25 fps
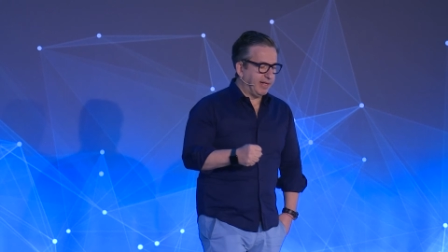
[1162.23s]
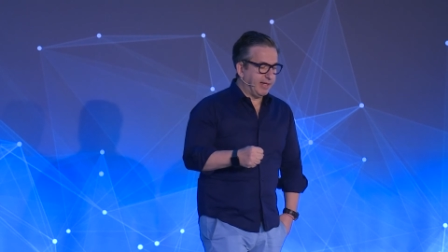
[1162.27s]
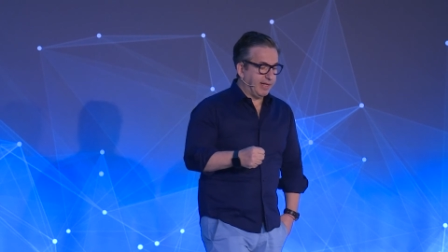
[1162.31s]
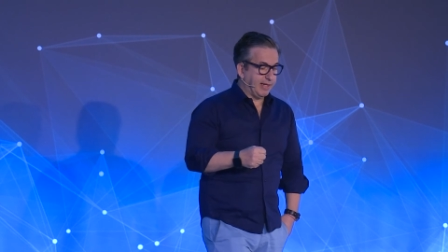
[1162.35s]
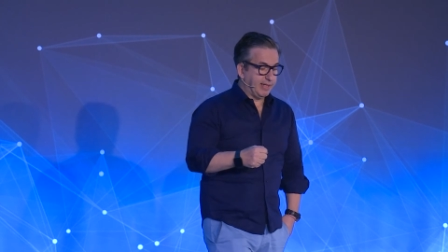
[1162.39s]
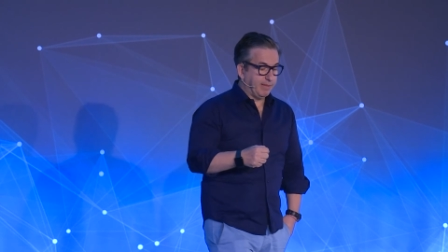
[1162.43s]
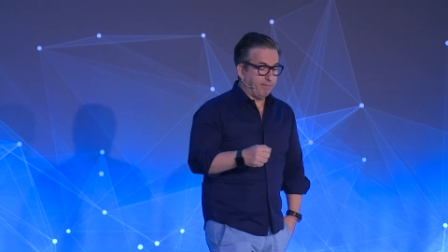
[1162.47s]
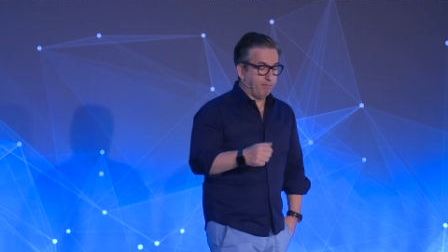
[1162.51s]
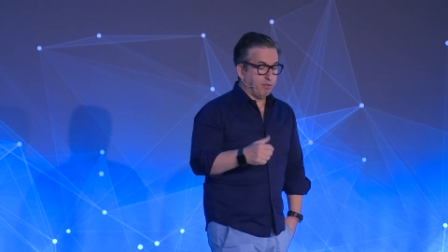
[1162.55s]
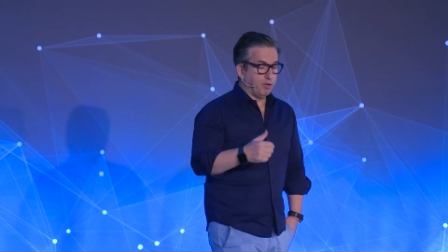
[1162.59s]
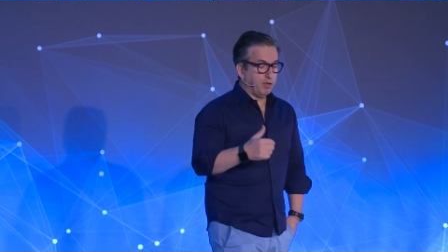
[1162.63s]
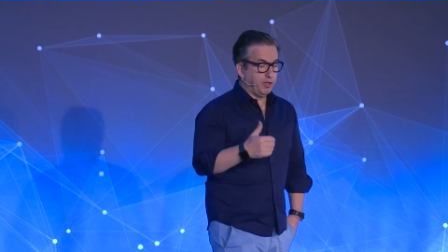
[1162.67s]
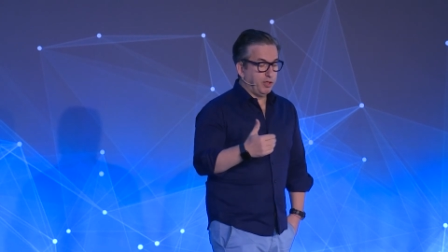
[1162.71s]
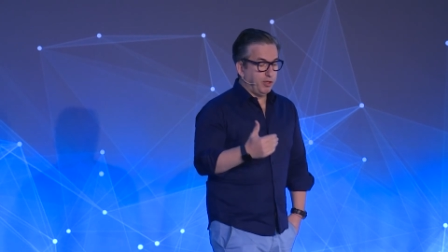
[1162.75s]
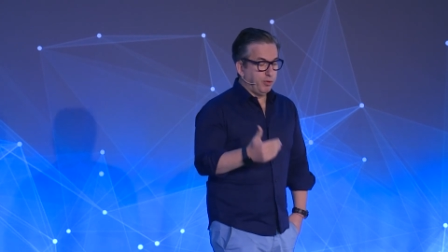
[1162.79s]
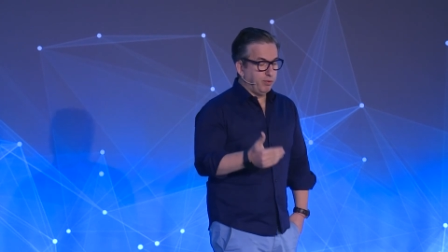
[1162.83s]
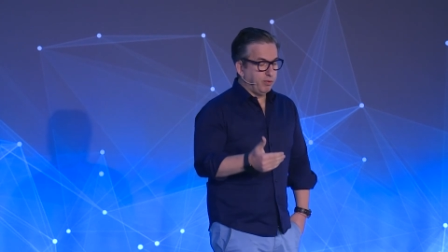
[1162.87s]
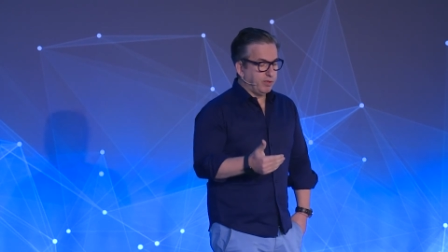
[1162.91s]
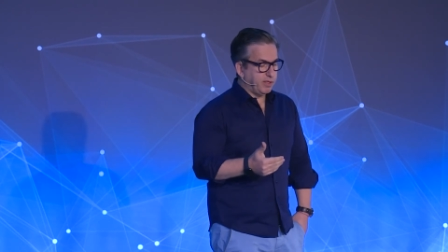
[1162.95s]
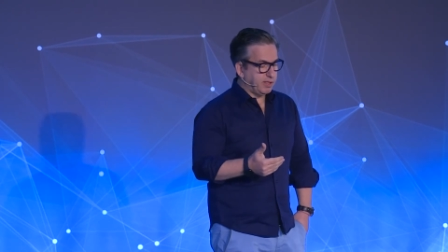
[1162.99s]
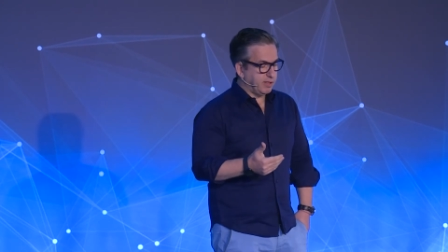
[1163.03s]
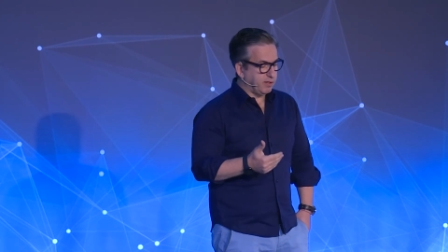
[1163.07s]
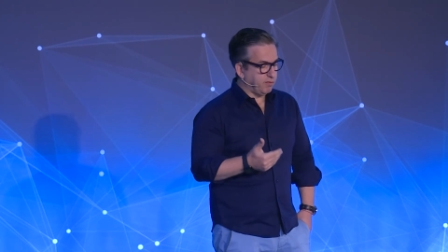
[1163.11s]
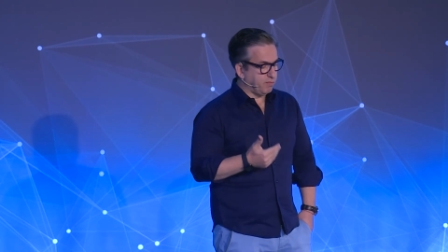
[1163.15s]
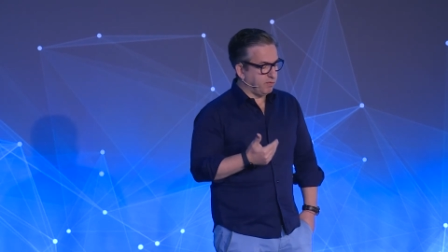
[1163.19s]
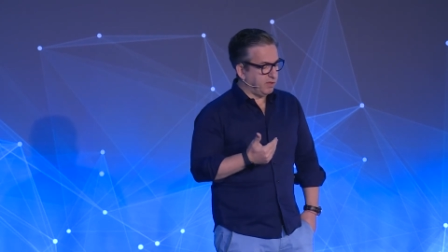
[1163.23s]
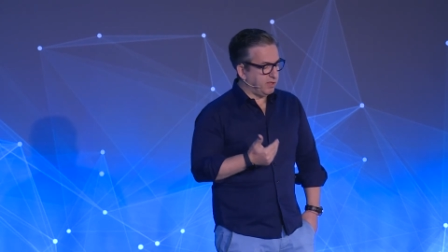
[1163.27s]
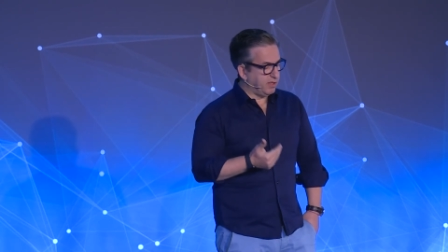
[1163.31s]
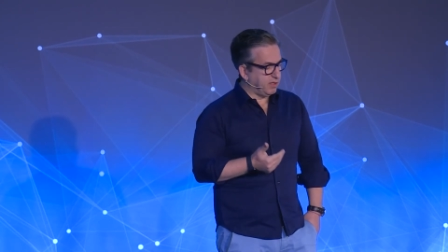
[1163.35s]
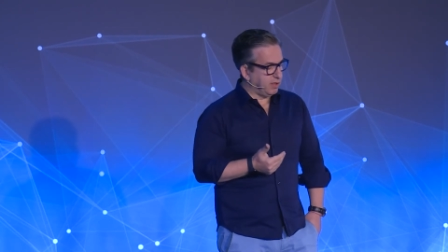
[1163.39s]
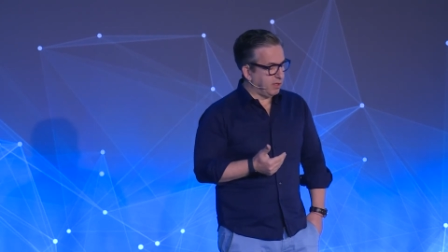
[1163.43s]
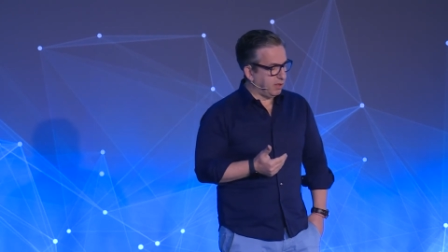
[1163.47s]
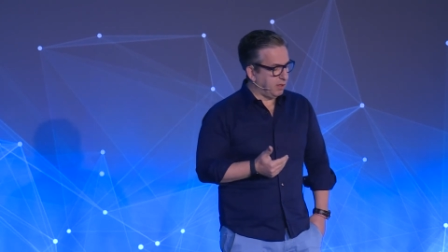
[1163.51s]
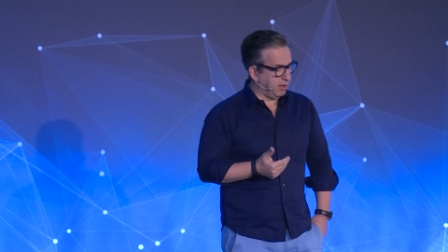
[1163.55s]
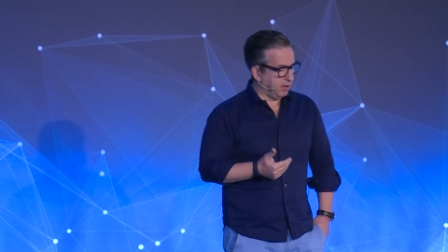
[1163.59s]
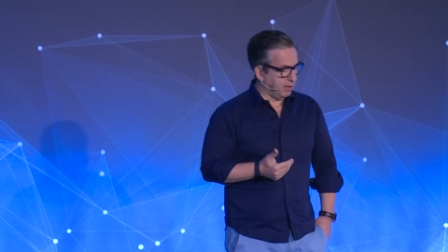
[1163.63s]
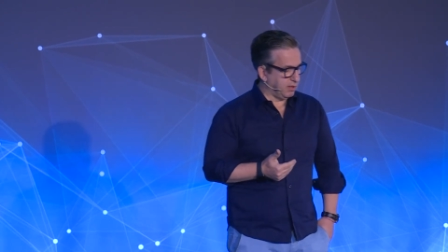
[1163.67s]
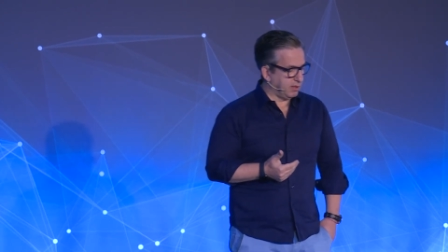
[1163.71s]
that produces
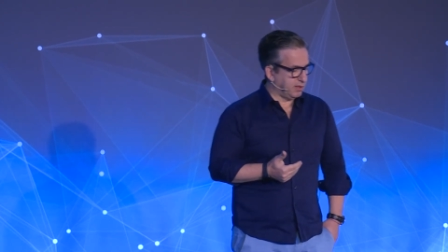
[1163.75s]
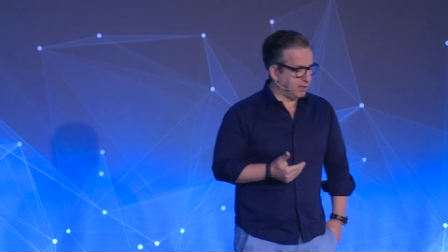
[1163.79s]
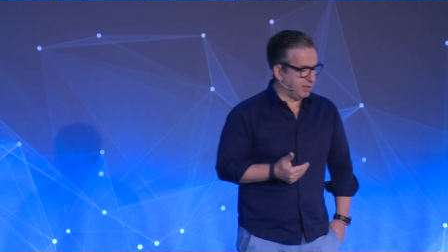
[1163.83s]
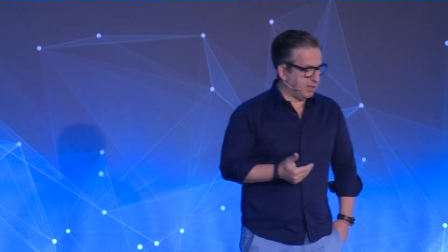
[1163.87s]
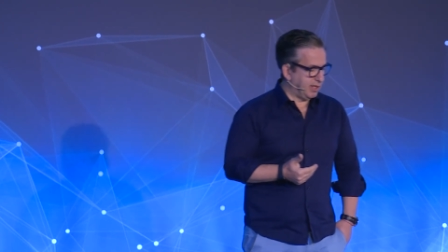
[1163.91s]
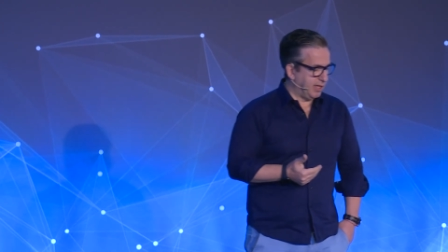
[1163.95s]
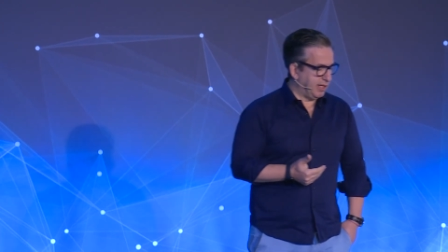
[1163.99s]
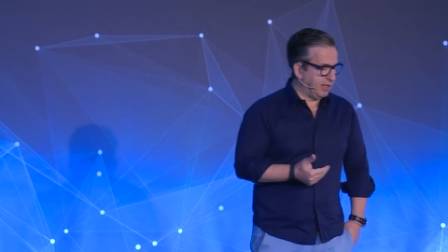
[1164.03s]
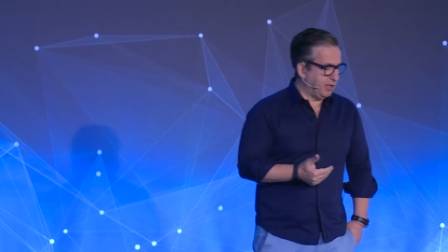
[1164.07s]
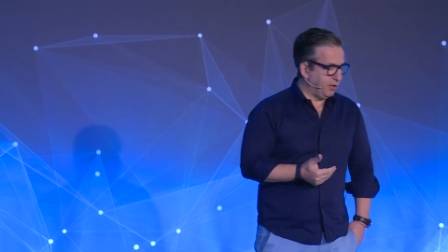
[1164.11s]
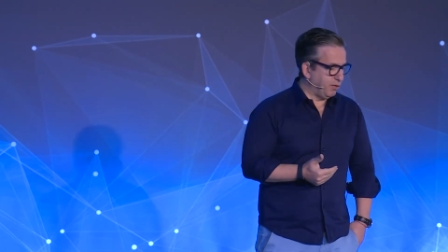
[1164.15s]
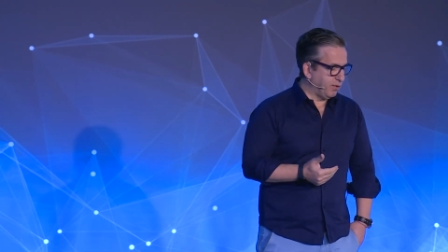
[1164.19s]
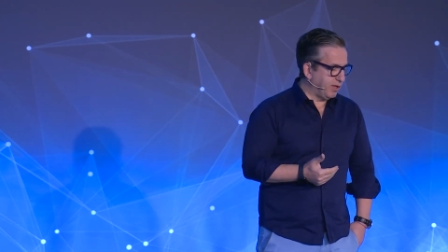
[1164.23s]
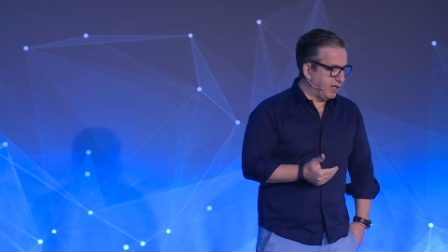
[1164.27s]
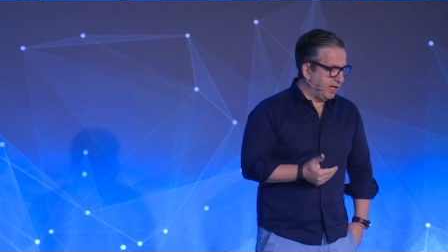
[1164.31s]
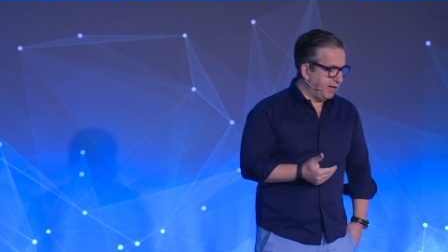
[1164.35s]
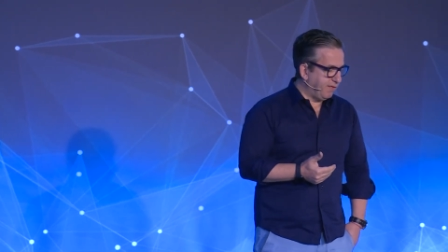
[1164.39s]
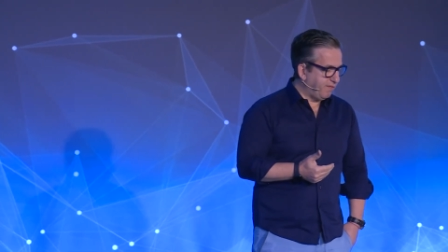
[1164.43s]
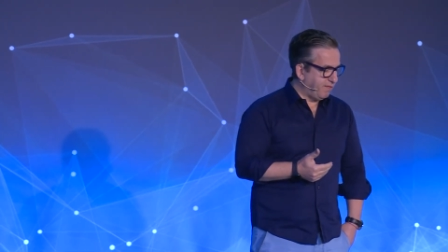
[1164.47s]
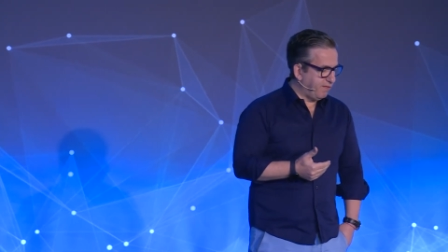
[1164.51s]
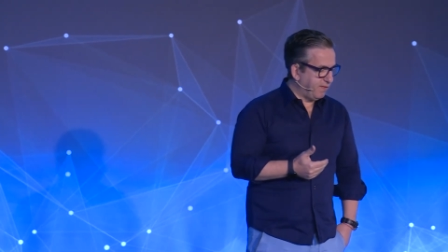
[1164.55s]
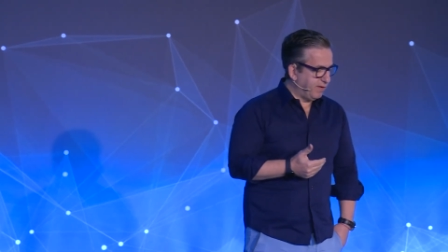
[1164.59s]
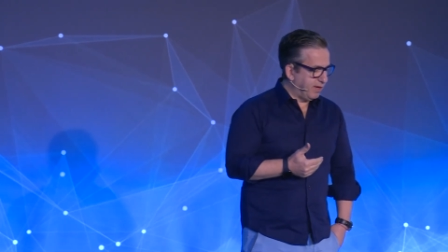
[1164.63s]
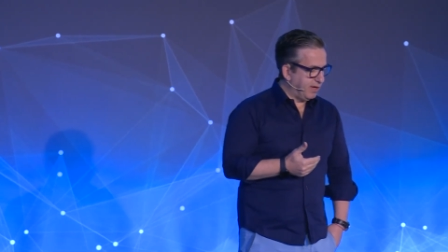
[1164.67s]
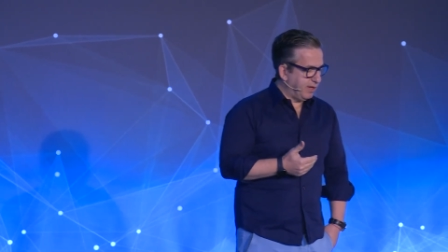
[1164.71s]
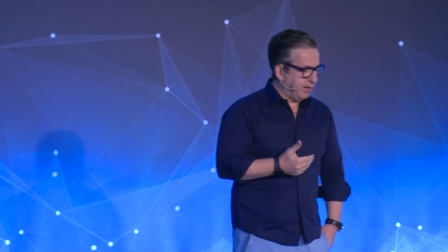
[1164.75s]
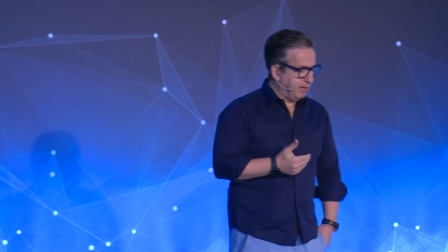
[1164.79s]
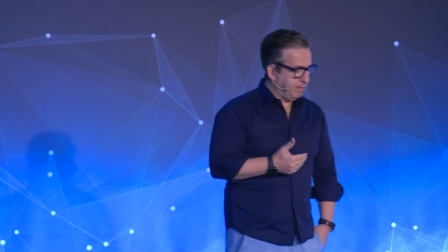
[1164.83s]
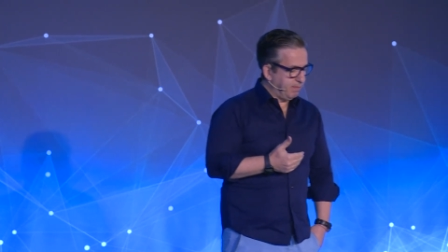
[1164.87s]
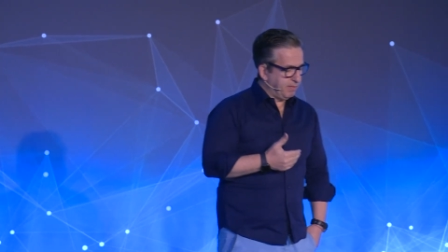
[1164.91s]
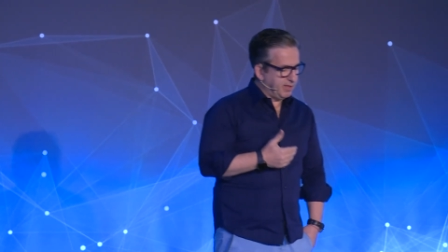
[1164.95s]
results and you give a uh,